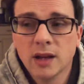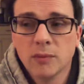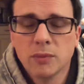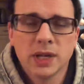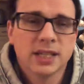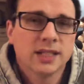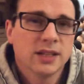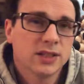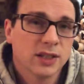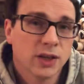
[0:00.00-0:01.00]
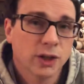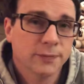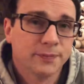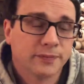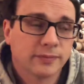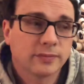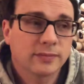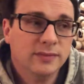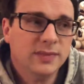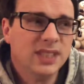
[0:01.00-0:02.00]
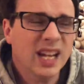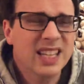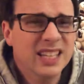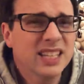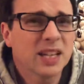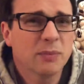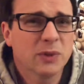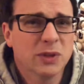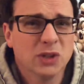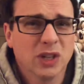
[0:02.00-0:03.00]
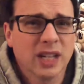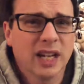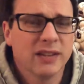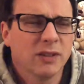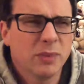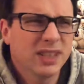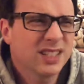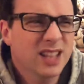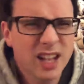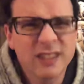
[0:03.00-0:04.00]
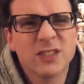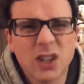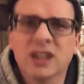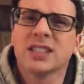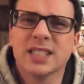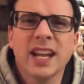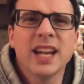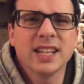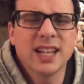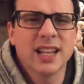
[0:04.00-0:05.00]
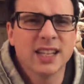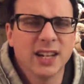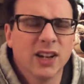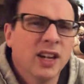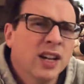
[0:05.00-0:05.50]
but it does still hurt. Did take a good chunk out of it, but there's a lot of chunk to take down there